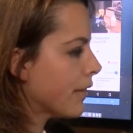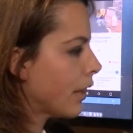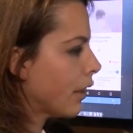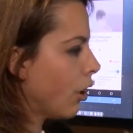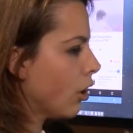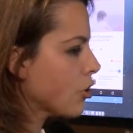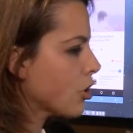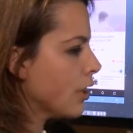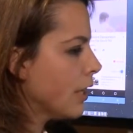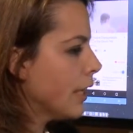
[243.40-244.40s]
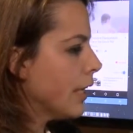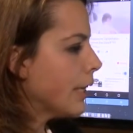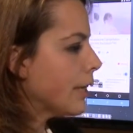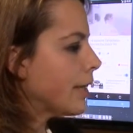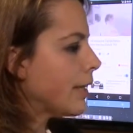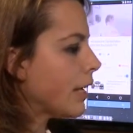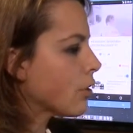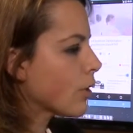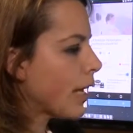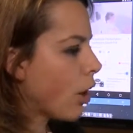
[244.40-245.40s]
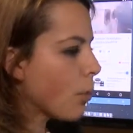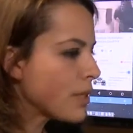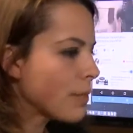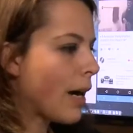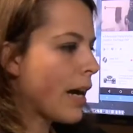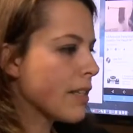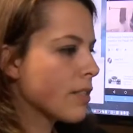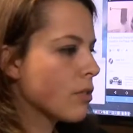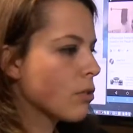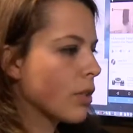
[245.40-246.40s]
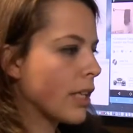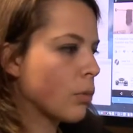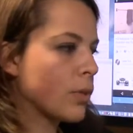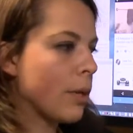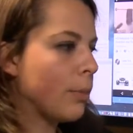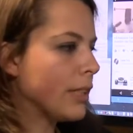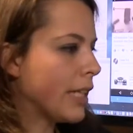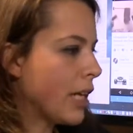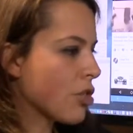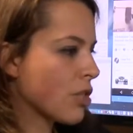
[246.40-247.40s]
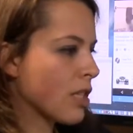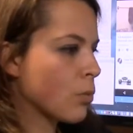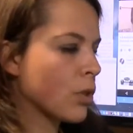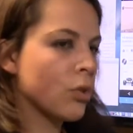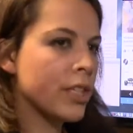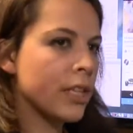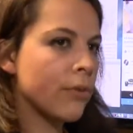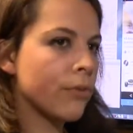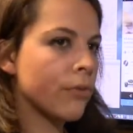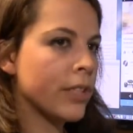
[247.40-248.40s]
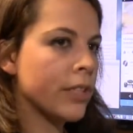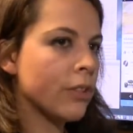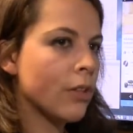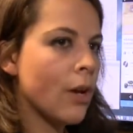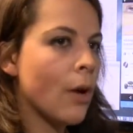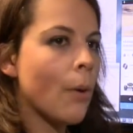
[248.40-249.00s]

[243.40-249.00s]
technology that you can optimize together with the application, as we do here for video,